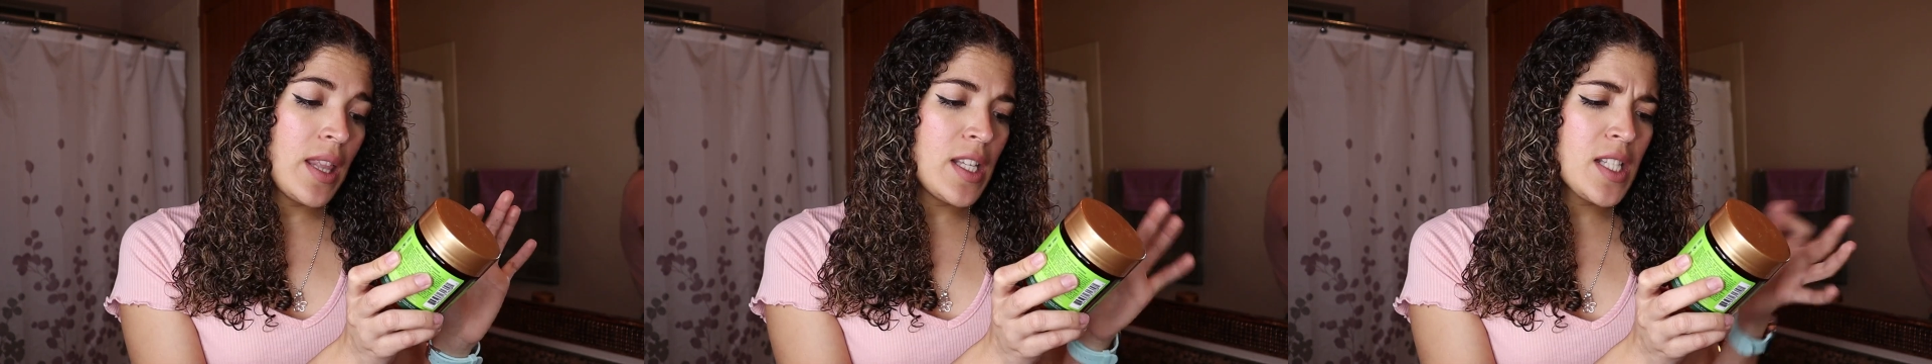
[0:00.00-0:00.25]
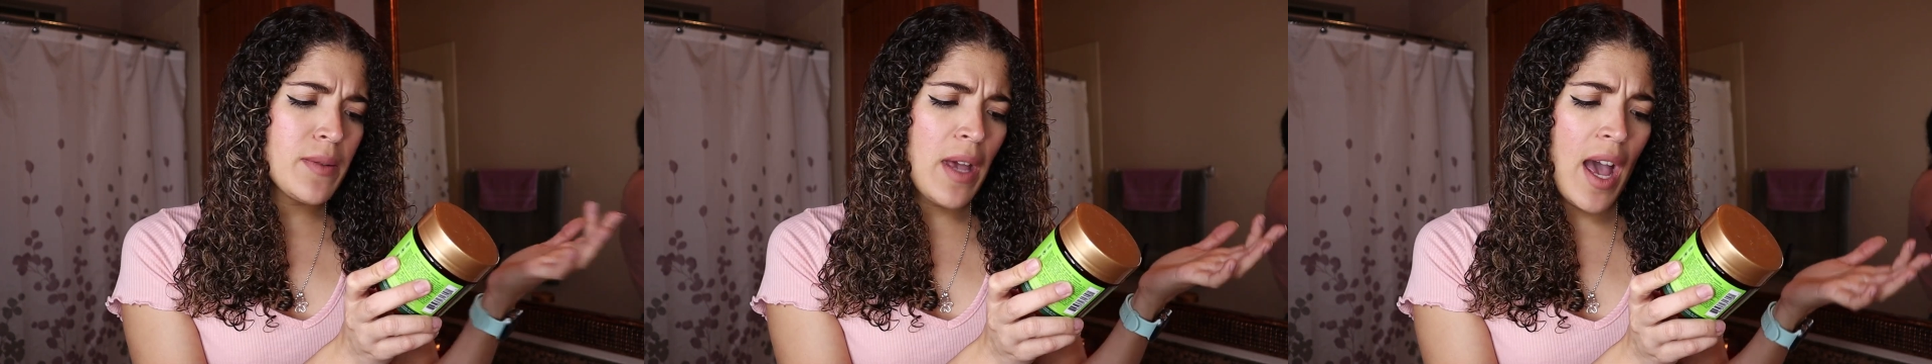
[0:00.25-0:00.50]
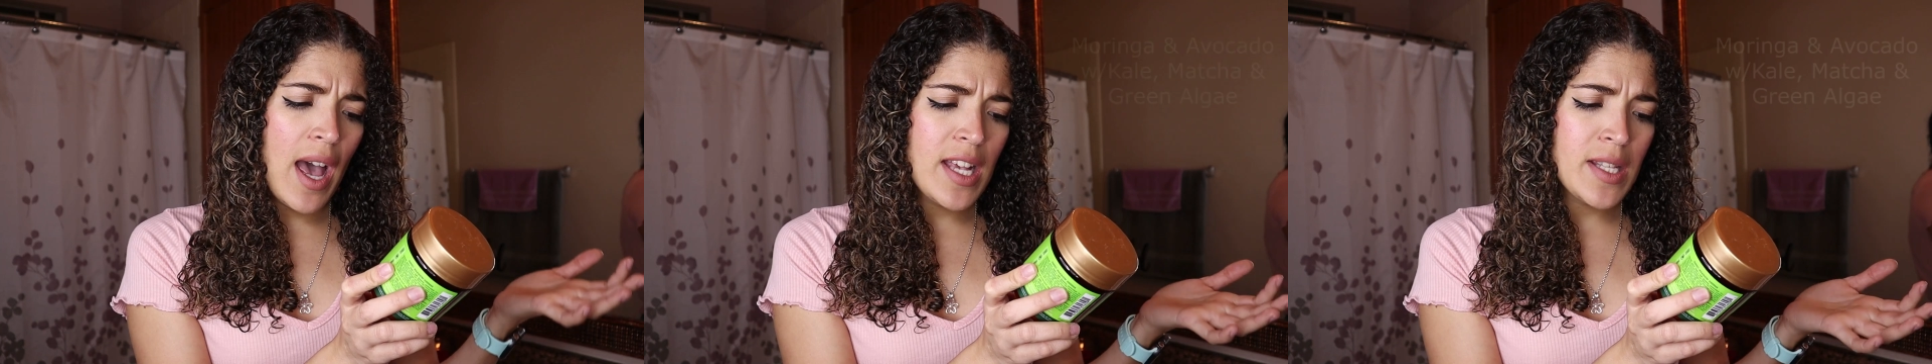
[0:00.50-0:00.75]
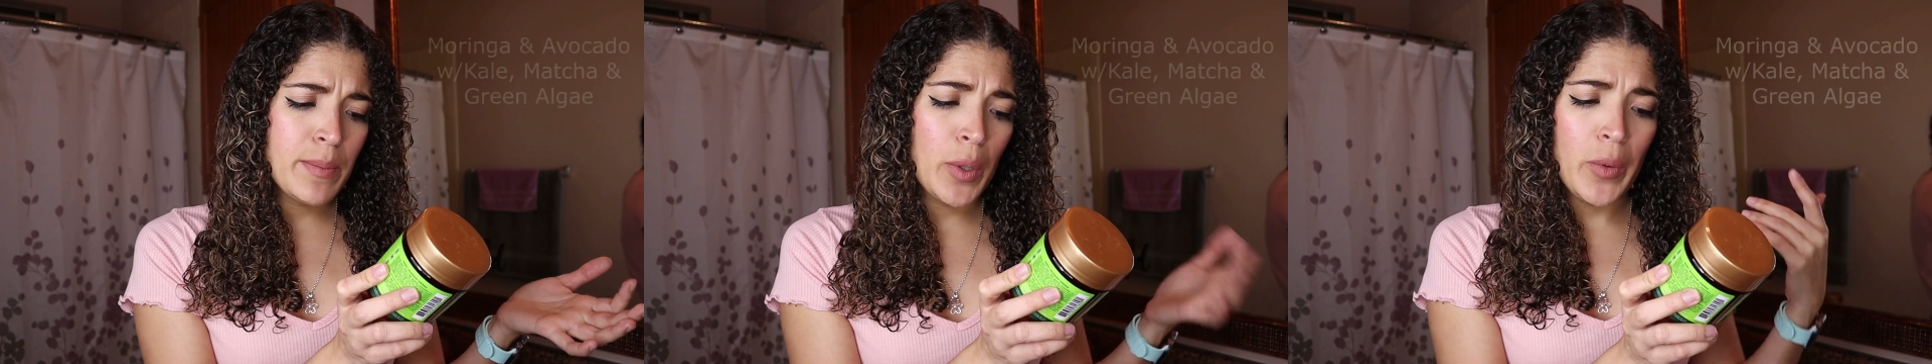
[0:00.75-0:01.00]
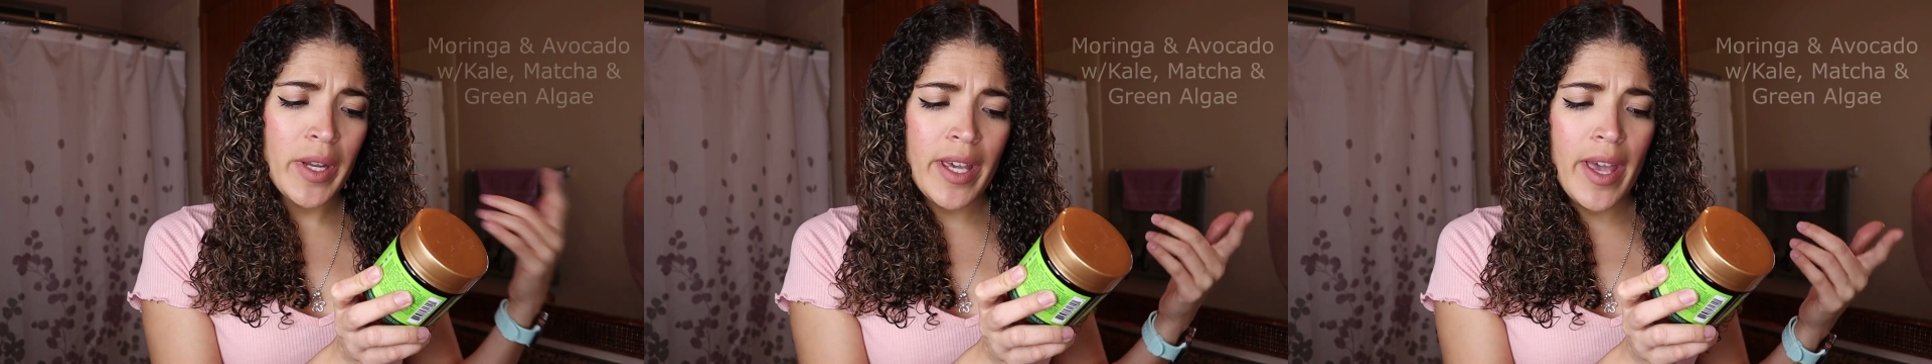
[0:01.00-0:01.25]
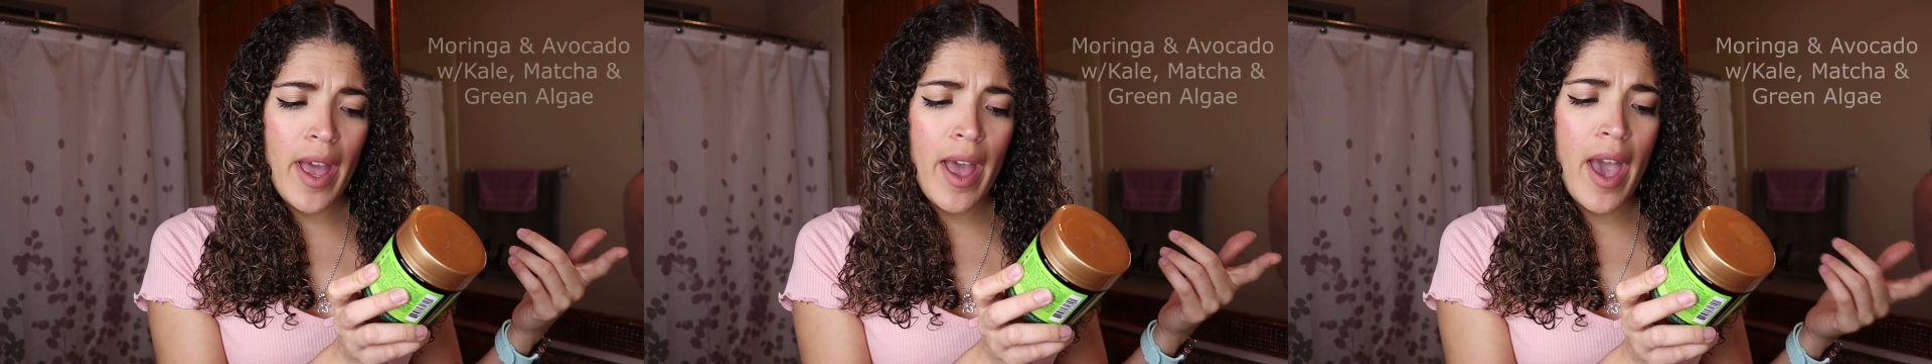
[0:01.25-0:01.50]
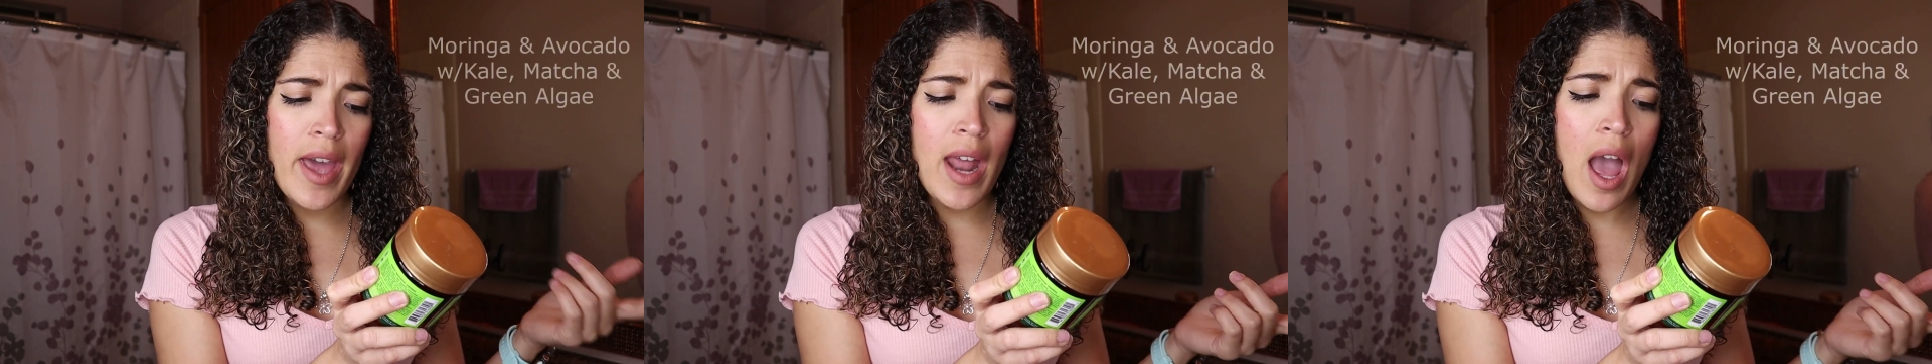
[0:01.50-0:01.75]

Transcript: This has moringa and